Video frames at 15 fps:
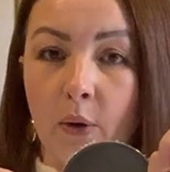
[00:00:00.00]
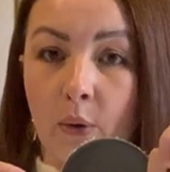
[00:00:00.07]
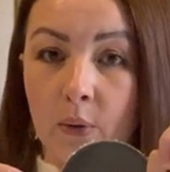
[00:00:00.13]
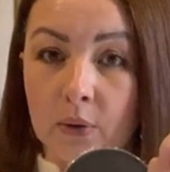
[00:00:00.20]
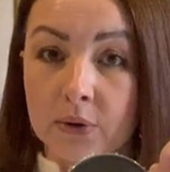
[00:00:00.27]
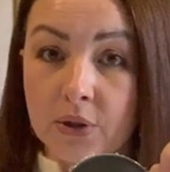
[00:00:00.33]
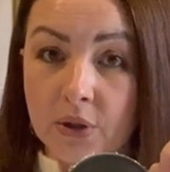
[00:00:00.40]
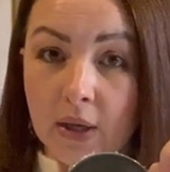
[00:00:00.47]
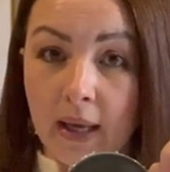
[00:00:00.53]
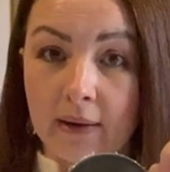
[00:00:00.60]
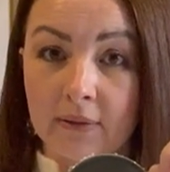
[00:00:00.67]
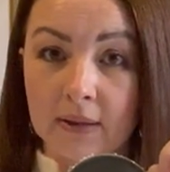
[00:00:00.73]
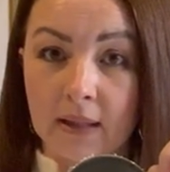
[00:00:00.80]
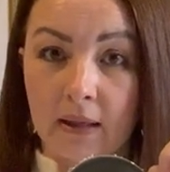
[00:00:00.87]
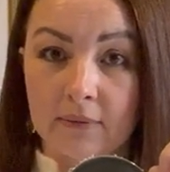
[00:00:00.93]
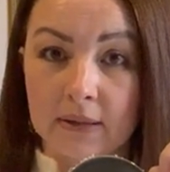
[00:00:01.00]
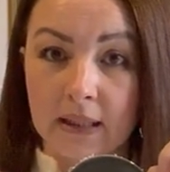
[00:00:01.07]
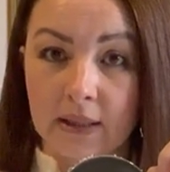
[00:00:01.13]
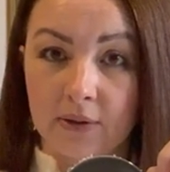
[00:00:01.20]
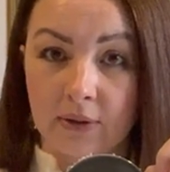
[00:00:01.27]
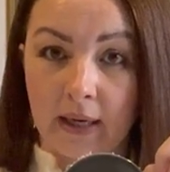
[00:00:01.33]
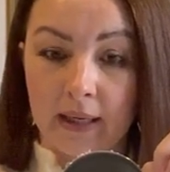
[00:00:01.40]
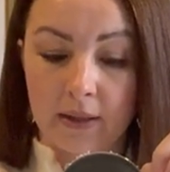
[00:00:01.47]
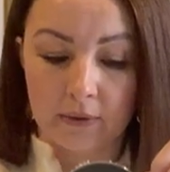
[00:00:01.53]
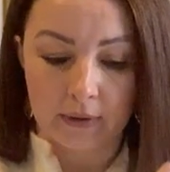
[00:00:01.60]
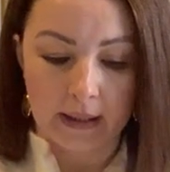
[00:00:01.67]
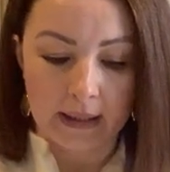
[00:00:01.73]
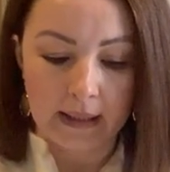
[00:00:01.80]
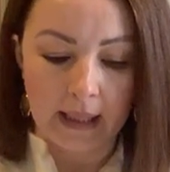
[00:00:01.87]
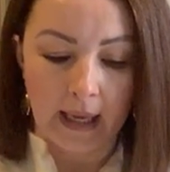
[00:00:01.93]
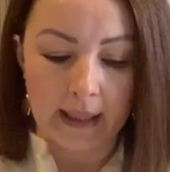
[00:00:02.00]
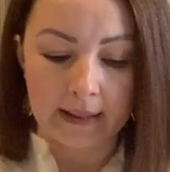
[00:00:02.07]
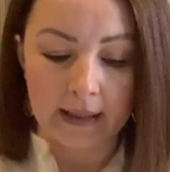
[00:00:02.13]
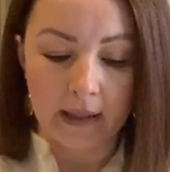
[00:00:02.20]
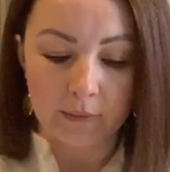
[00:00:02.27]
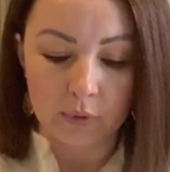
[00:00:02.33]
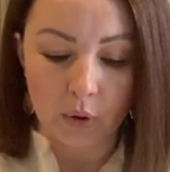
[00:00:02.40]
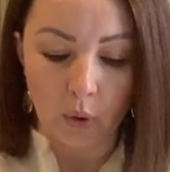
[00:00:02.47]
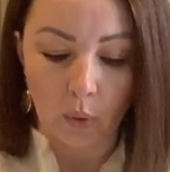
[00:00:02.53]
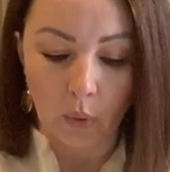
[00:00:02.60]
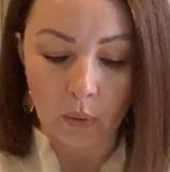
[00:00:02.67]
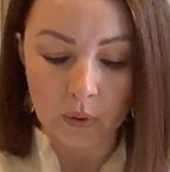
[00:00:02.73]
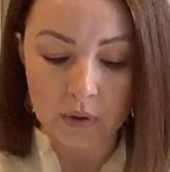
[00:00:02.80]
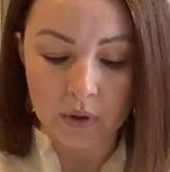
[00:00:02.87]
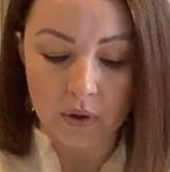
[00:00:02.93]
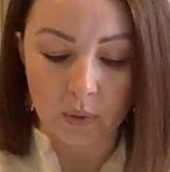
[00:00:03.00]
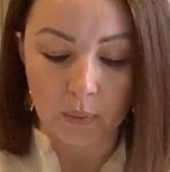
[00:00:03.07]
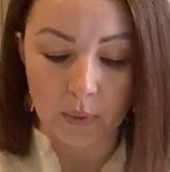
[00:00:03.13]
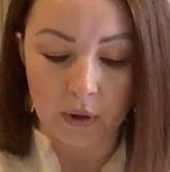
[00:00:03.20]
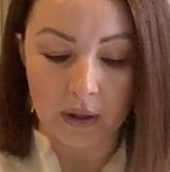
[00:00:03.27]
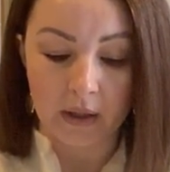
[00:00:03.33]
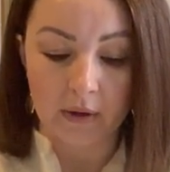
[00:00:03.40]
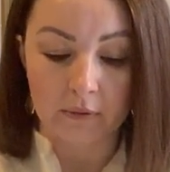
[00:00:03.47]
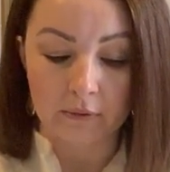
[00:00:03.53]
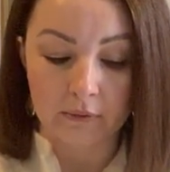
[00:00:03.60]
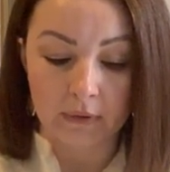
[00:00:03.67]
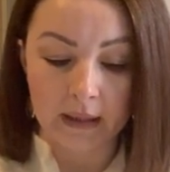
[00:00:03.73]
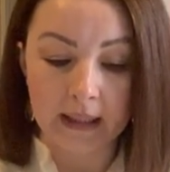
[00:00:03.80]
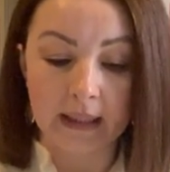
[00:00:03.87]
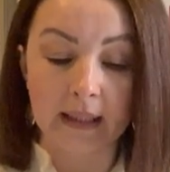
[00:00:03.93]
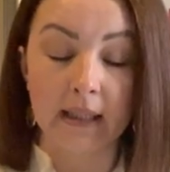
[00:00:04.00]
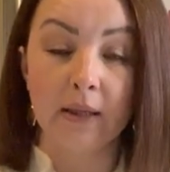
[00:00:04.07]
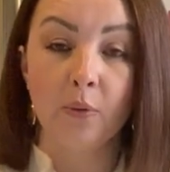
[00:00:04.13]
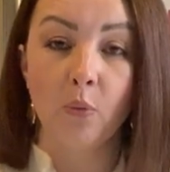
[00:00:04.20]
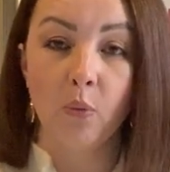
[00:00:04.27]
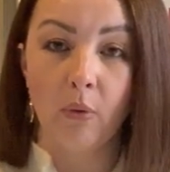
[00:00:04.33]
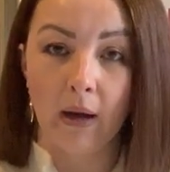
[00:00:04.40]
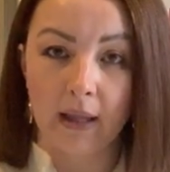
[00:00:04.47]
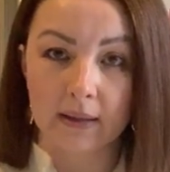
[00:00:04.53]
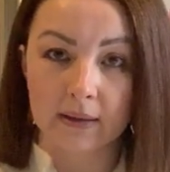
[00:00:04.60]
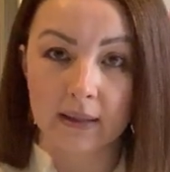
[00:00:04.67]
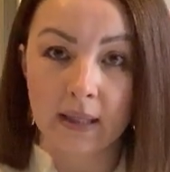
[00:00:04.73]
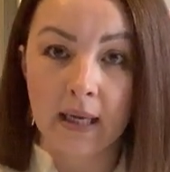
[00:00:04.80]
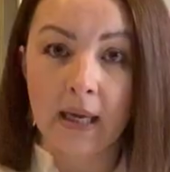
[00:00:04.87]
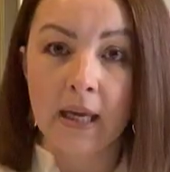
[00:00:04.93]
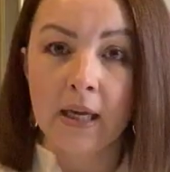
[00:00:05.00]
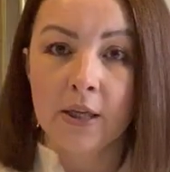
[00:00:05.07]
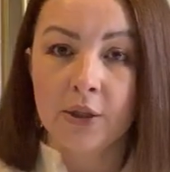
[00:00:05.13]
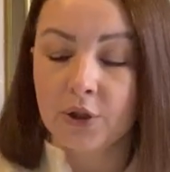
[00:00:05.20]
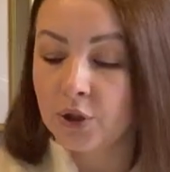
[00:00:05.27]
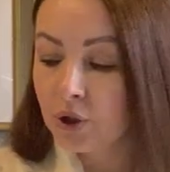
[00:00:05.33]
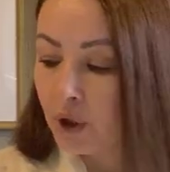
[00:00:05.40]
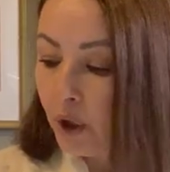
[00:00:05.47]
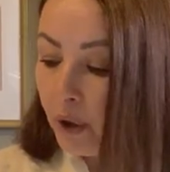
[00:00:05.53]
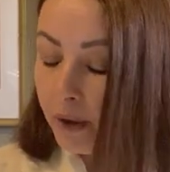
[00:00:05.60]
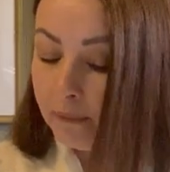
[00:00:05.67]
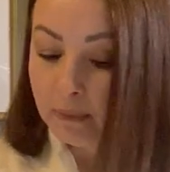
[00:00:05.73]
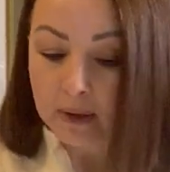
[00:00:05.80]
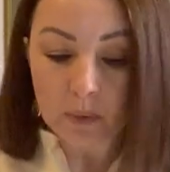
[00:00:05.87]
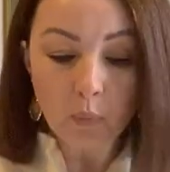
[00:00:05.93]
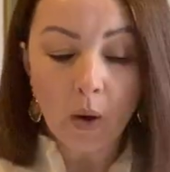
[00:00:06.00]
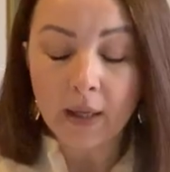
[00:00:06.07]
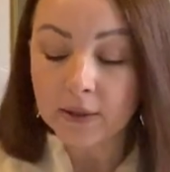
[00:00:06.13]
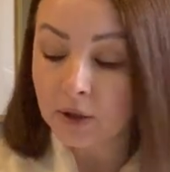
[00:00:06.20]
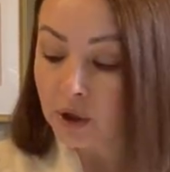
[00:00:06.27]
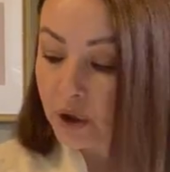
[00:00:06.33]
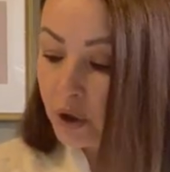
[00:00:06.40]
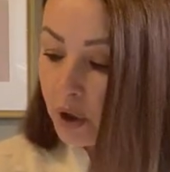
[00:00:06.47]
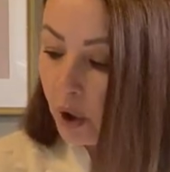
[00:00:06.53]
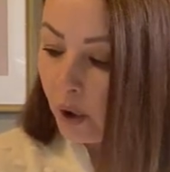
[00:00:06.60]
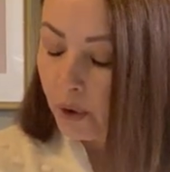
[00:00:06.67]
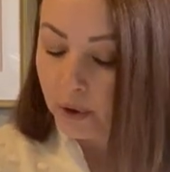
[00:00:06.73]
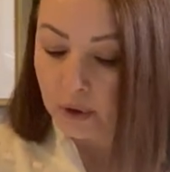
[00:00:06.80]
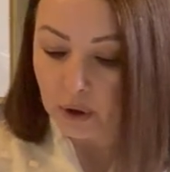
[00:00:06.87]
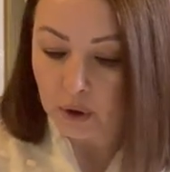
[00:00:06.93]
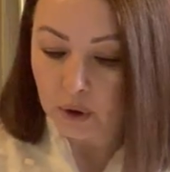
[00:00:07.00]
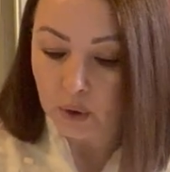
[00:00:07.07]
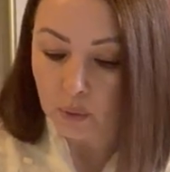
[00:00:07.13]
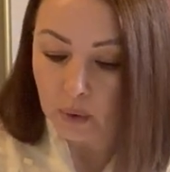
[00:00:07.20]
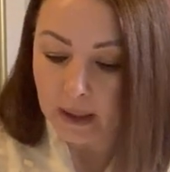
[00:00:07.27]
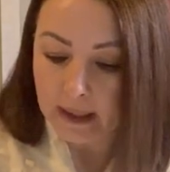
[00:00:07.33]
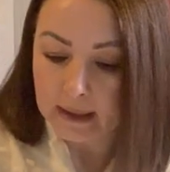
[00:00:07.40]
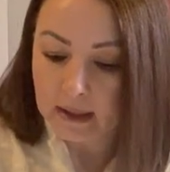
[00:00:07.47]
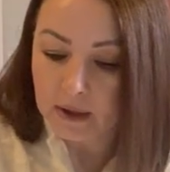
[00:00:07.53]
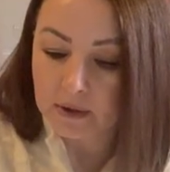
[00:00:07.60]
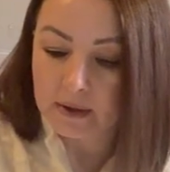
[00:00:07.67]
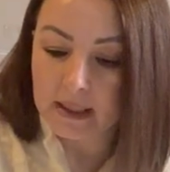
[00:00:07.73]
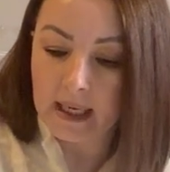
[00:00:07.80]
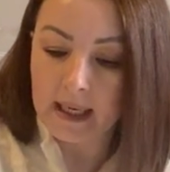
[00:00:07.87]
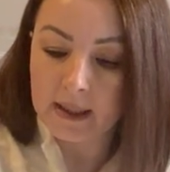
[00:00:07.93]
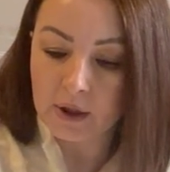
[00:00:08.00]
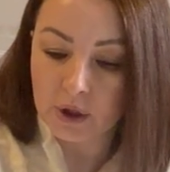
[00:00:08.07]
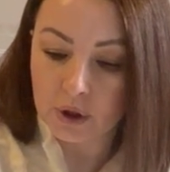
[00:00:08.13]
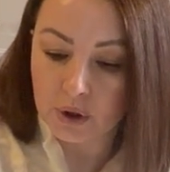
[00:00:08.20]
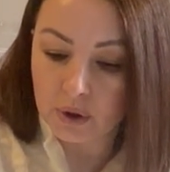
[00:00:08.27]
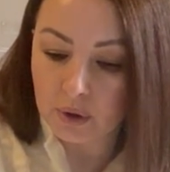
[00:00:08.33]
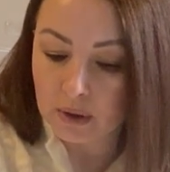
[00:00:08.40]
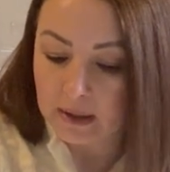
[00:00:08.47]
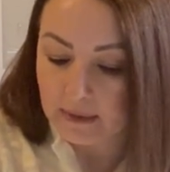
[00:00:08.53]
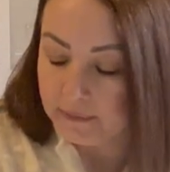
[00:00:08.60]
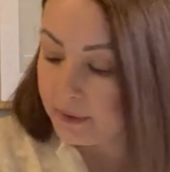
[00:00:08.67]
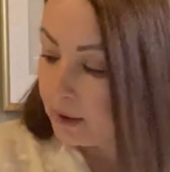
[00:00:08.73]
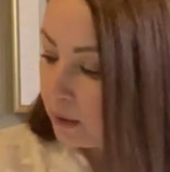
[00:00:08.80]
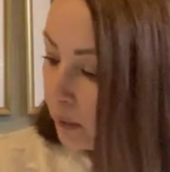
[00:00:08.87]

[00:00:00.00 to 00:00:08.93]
also have a lovely gray green, and they would also work really well. So with one stone, you can create two different